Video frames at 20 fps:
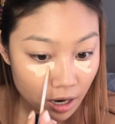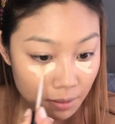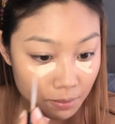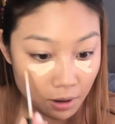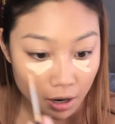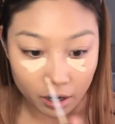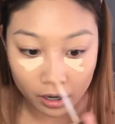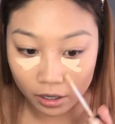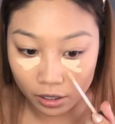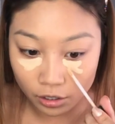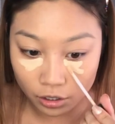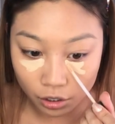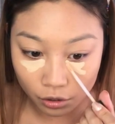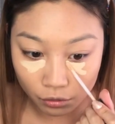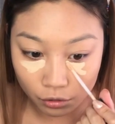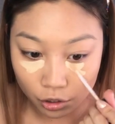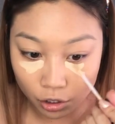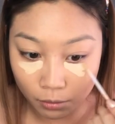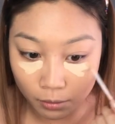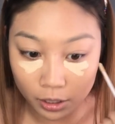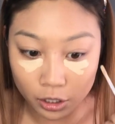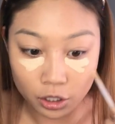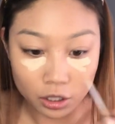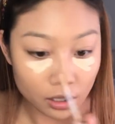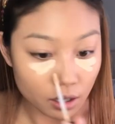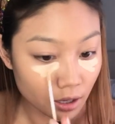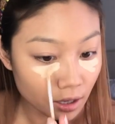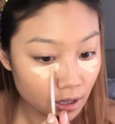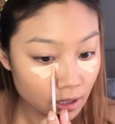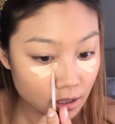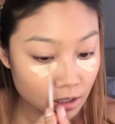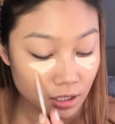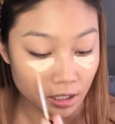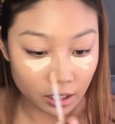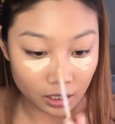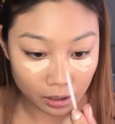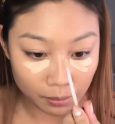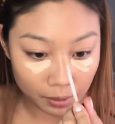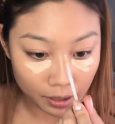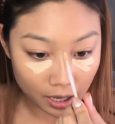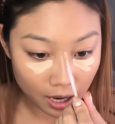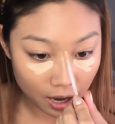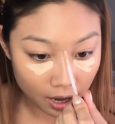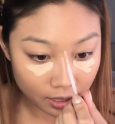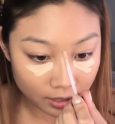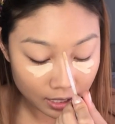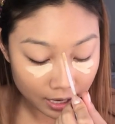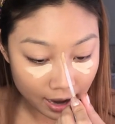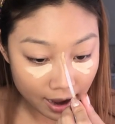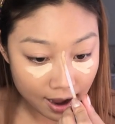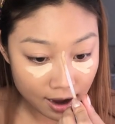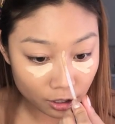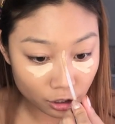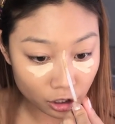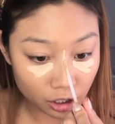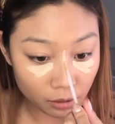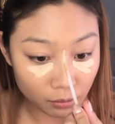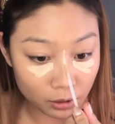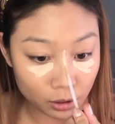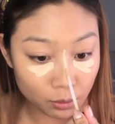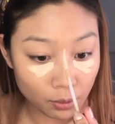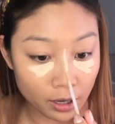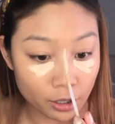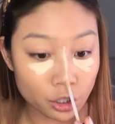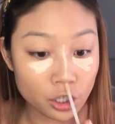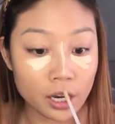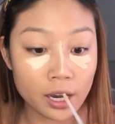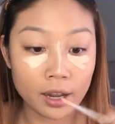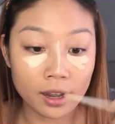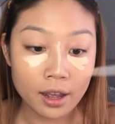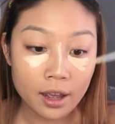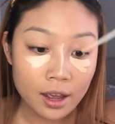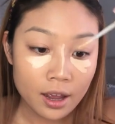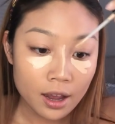I'm not going to do too much concealer because I actually was watching